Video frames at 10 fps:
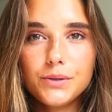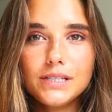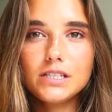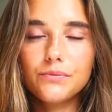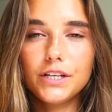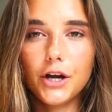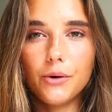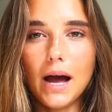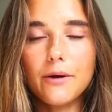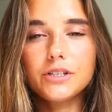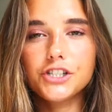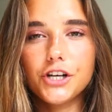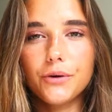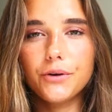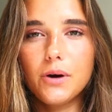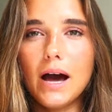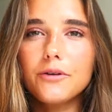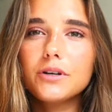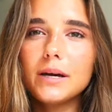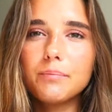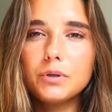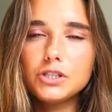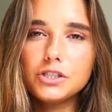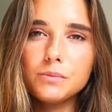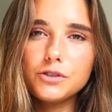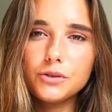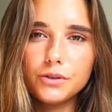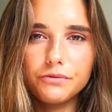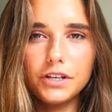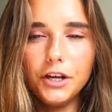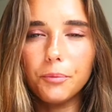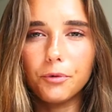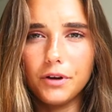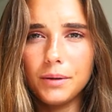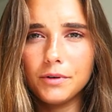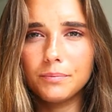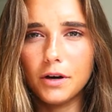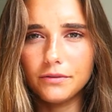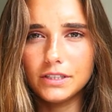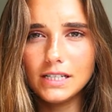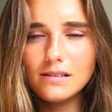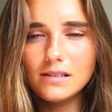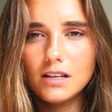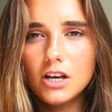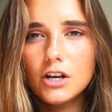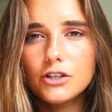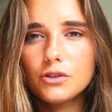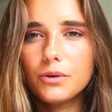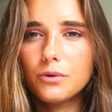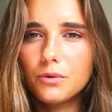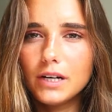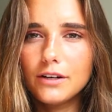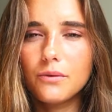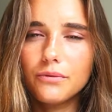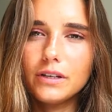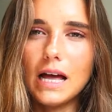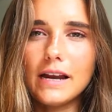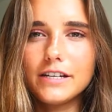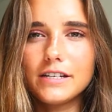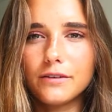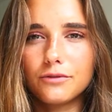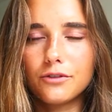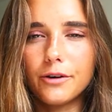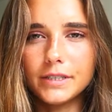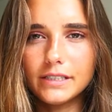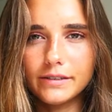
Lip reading: in this video I will show you how you can put some sort of neoprene above this, so you really don't feel anything from it.